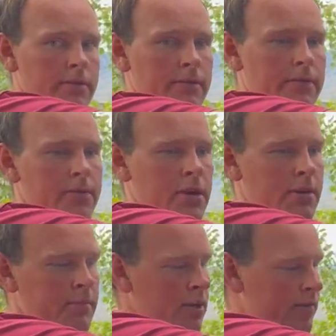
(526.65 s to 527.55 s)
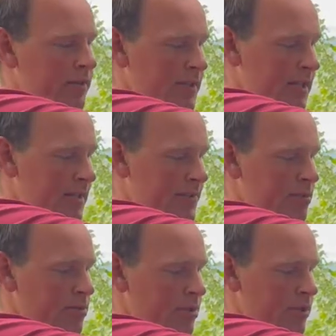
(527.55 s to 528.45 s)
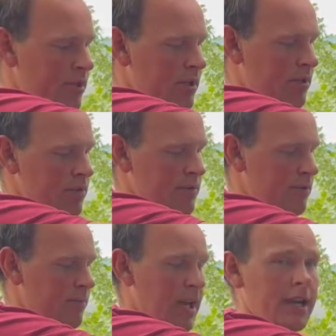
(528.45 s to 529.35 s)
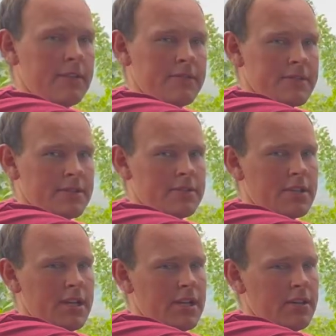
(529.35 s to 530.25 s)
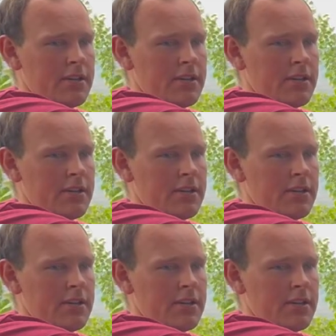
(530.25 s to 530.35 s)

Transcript: from a V10 Super Duty that goes from the back of the cylinder head